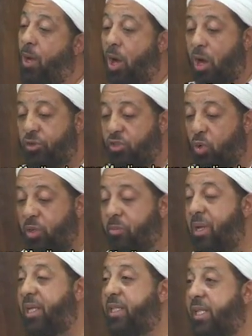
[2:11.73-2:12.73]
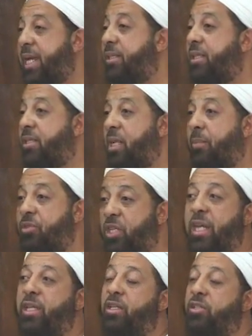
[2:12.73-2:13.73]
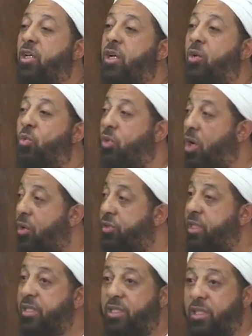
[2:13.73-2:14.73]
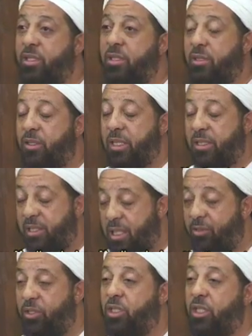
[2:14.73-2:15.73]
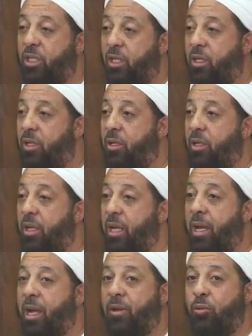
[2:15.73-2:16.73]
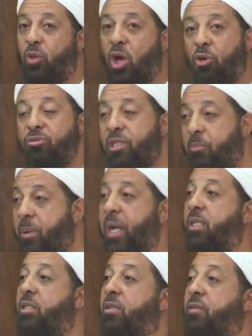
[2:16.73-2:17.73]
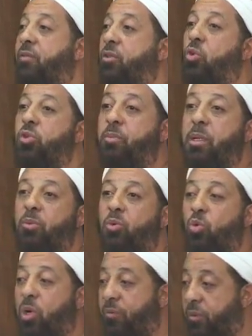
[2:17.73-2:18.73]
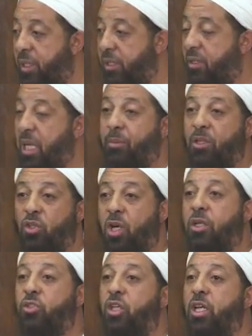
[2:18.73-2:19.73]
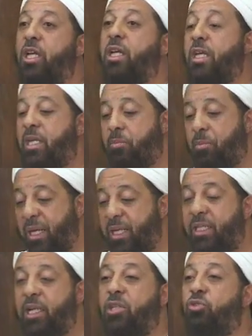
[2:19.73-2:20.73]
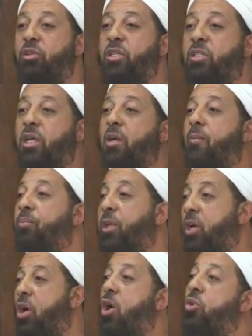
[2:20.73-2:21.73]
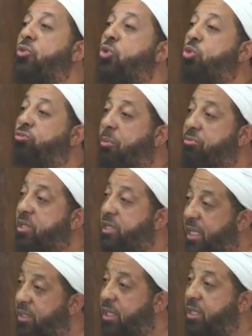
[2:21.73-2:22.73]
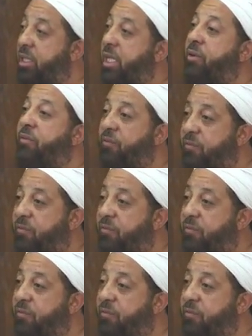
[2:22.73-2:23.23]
Also in many cases, and I'm saying this with all sincerity, with all respect for those people who have Islamic knowledge, in many countries, they also represented the